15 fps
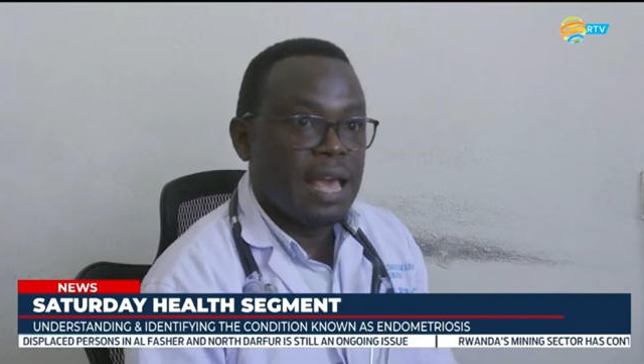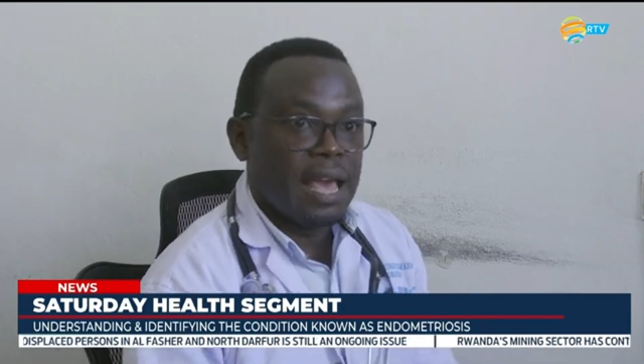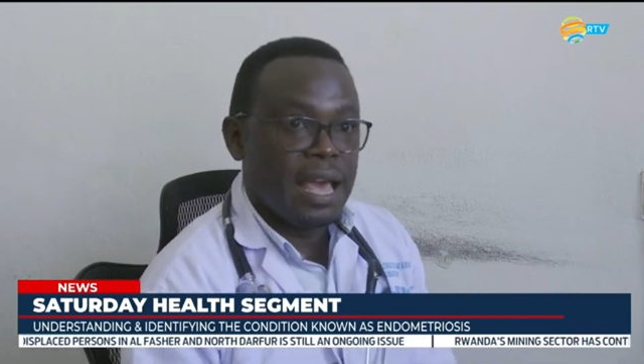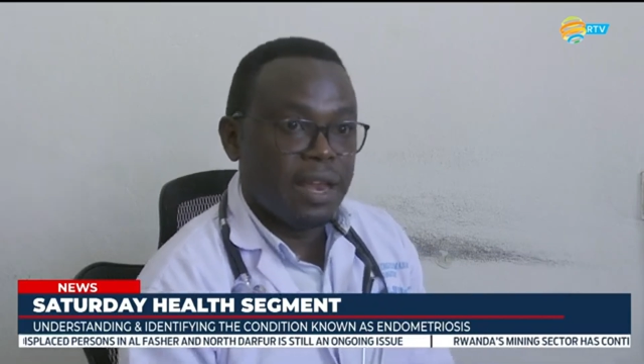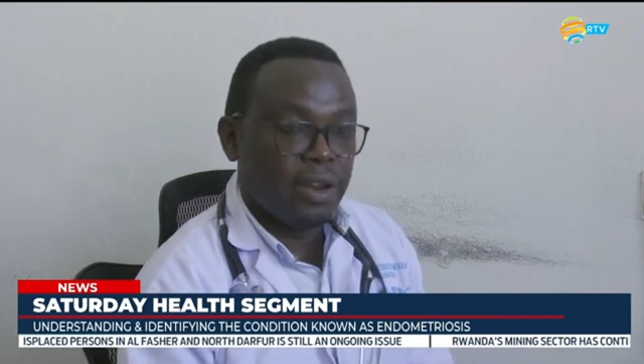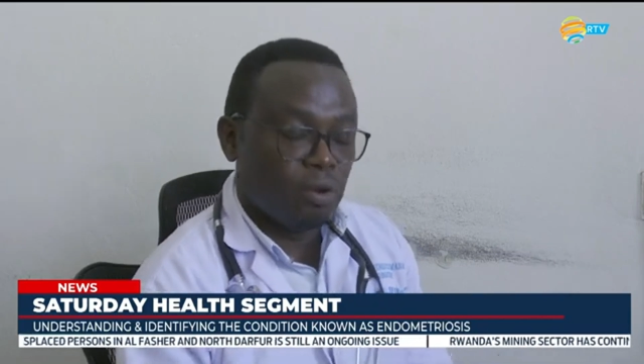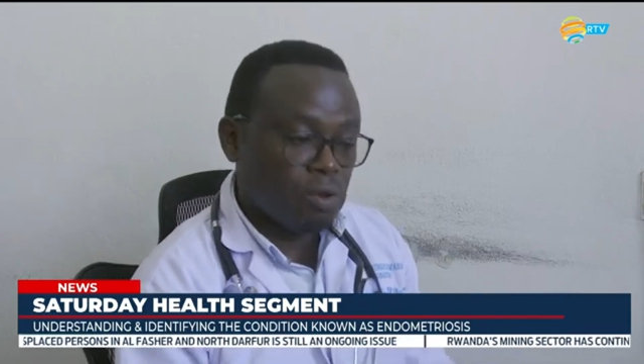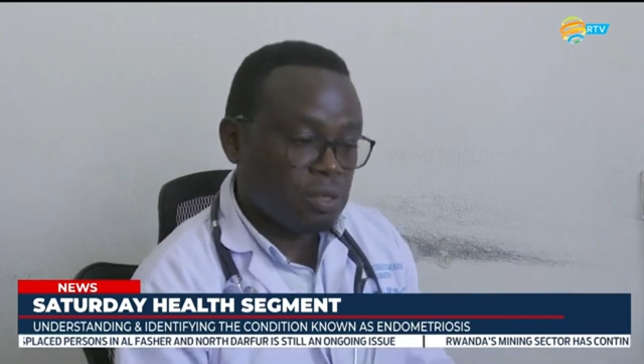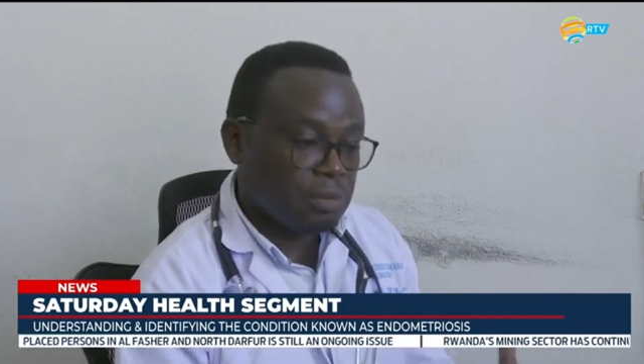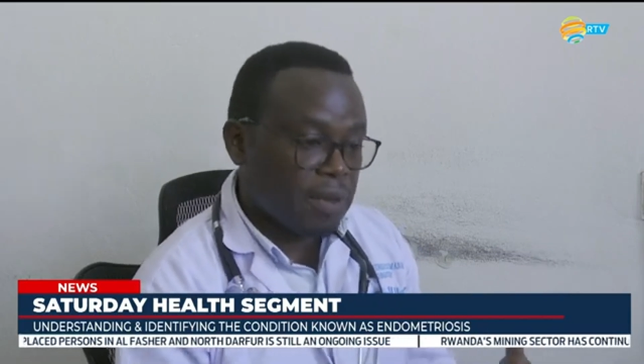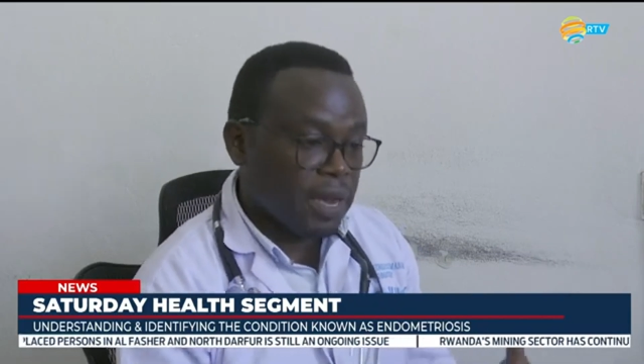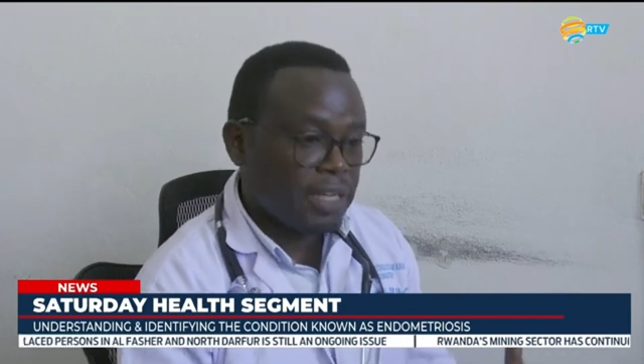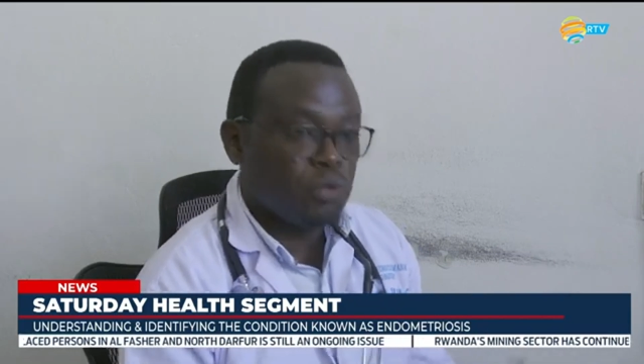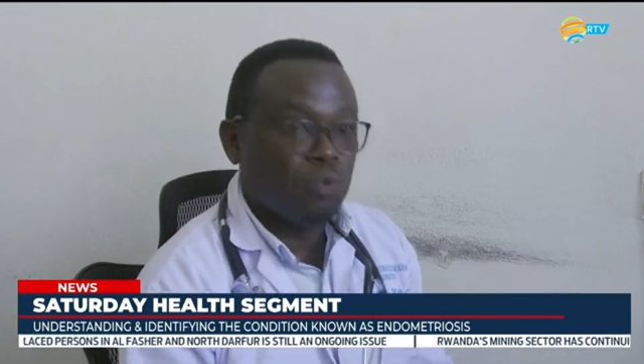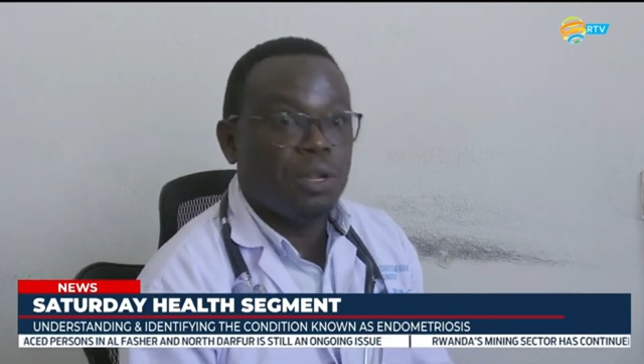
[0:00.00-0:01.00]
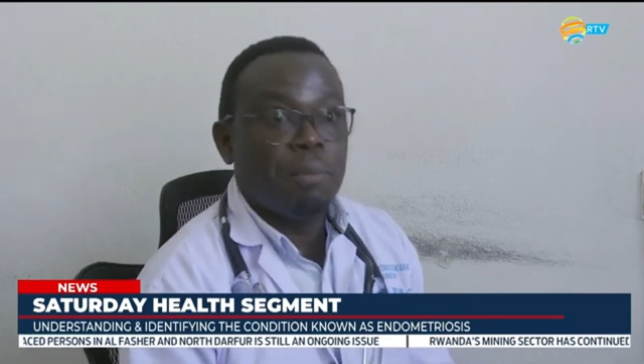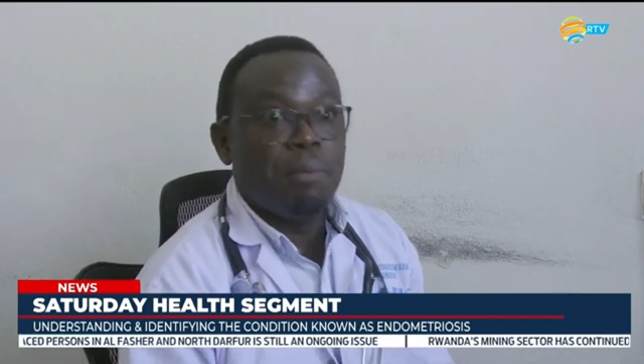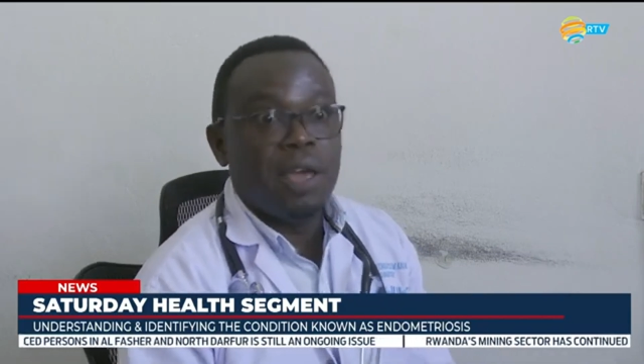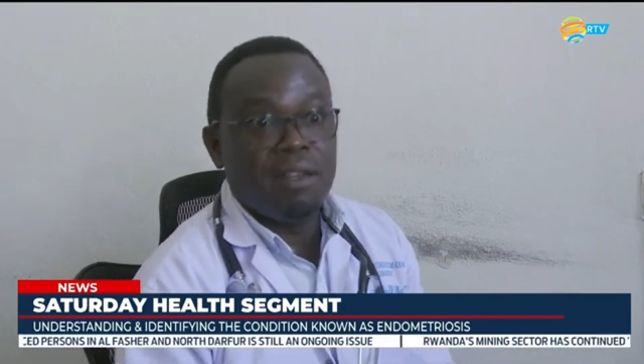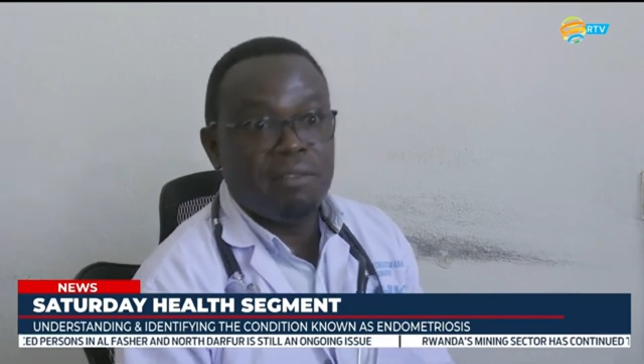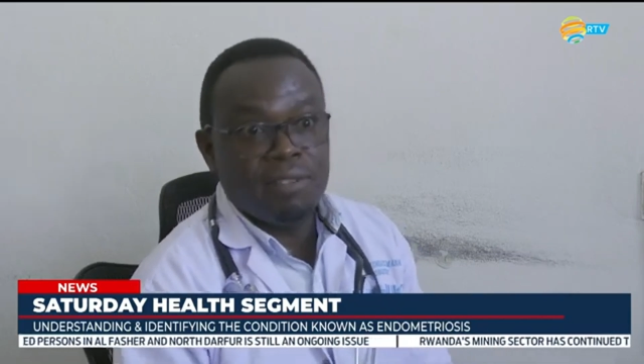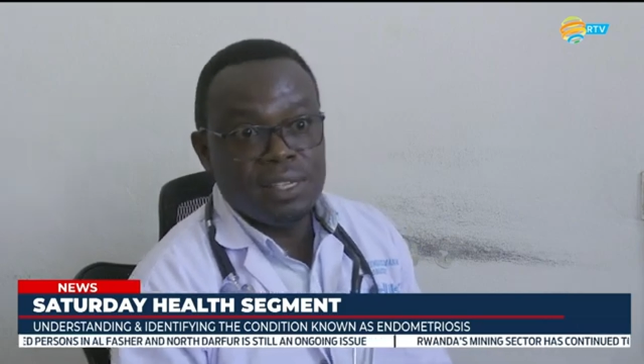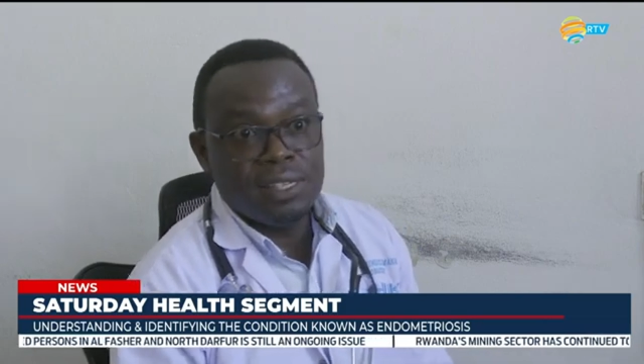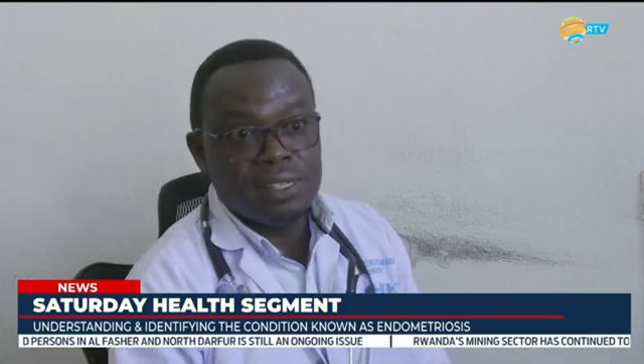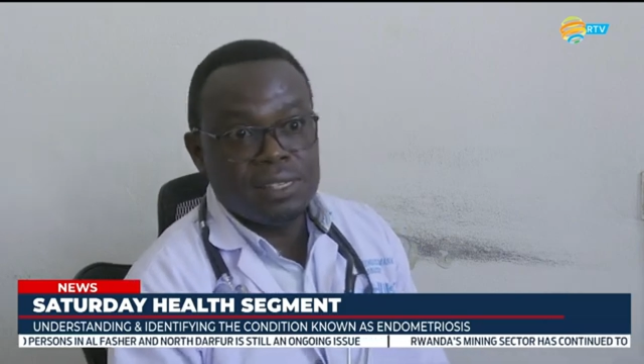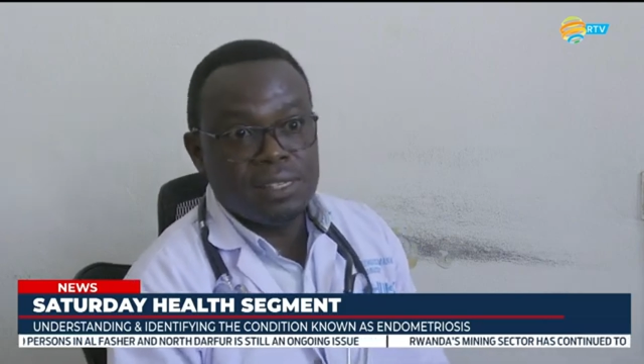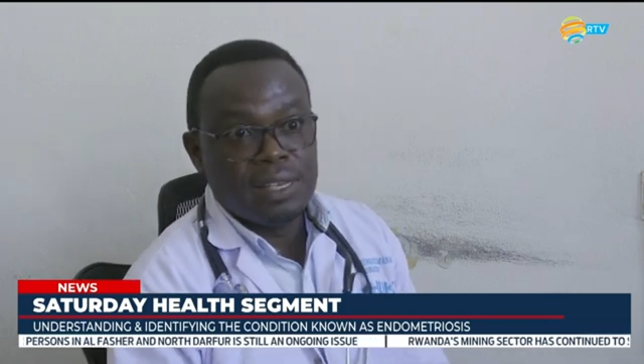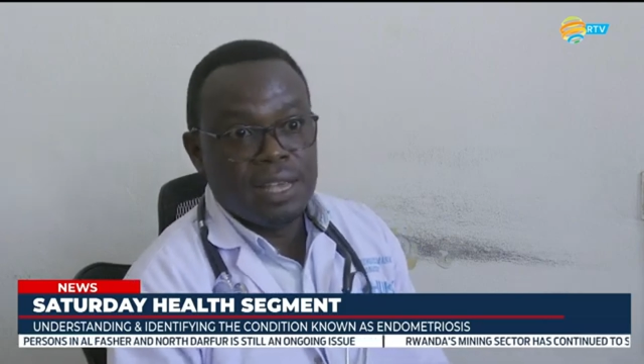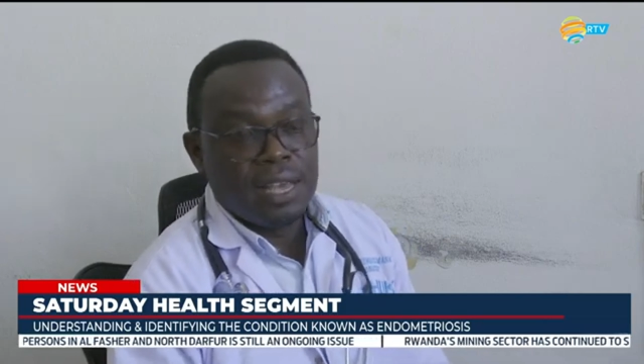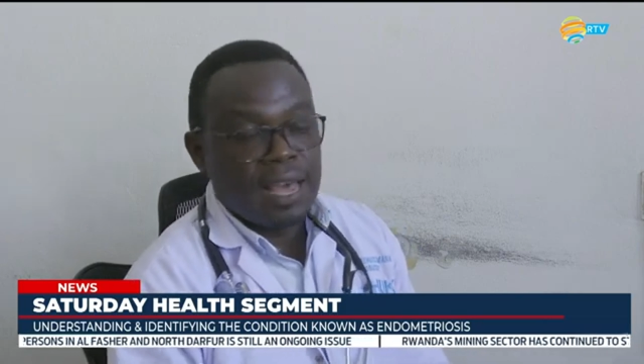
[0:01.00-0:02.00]
and goes back to the
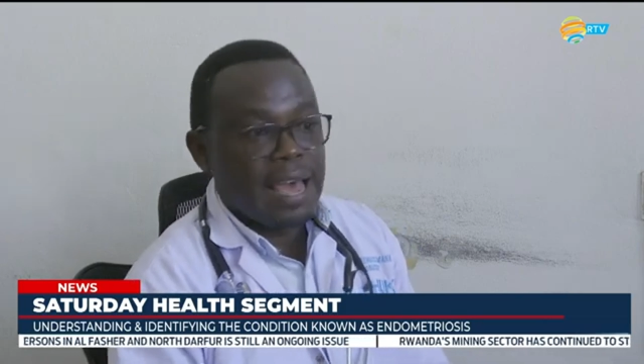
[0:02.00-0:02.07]
pelvis,